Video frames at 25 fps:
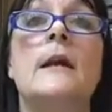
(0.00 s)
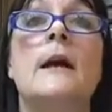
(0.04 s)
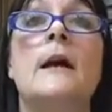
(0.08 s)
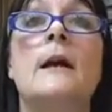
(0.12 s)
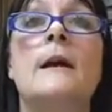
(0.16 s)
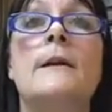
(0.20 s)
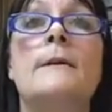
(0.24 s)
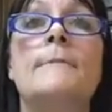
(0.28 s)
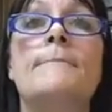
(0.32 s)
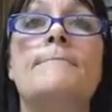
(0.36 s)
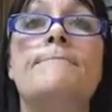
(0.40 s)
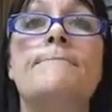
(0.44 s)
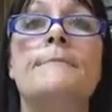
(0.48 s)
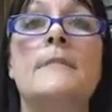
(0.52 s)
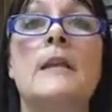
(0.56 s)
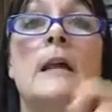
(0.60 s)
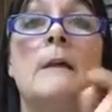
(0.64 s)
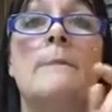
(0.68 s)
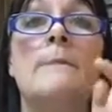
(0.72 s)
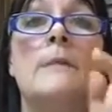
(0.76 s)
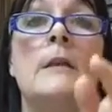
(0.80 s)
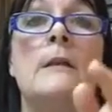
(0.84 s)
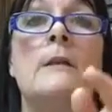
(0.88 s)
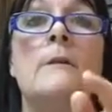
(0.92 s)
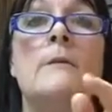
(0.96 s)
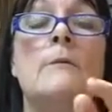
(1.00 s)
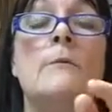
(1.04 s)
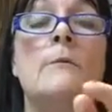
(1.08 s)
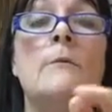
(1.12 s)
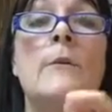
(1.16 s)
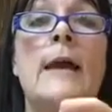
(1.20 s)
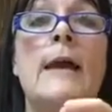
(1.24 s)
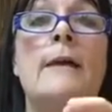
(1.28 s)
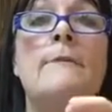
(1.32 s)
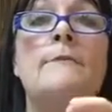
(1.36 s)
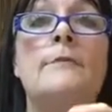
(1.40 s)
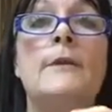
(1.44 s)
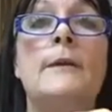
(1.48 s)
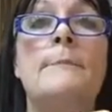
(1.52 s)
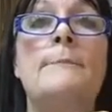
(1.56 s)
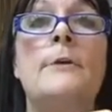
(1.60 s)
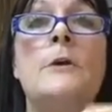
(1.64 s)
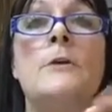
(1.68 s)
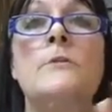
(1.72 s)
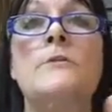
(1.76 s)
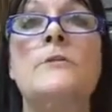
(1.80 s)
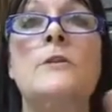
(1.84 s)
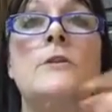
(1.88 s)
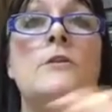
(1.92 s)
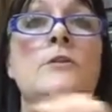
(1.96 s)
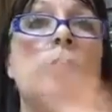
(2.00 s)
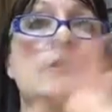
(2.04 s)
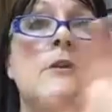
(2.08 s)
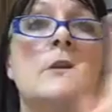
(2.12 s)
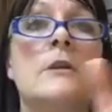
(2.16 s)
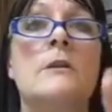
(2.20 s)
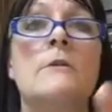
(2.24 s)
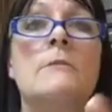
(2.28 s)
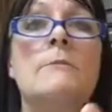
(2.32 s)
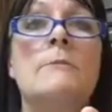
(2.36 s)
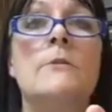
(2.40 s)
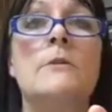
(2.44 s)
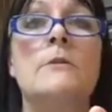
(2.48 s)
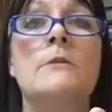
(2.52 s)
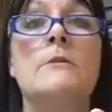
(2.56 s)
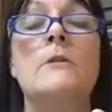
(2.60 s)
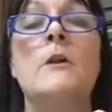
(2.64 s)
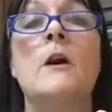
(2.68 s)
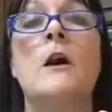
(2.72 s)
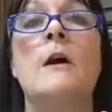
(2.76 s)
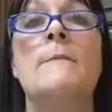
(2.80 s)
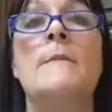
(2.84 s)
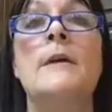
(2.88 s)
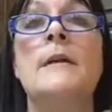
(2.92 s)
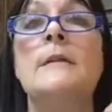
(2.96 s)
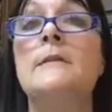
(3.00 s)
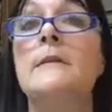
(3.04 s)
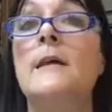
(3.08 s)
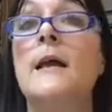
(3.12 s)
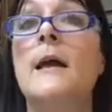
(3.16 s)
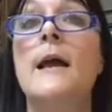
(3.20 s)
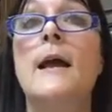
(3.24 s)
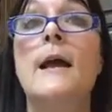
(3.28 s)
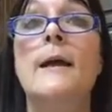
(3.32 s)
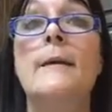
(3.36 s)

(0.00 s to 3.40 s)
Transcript: After I post this, you can put some comments.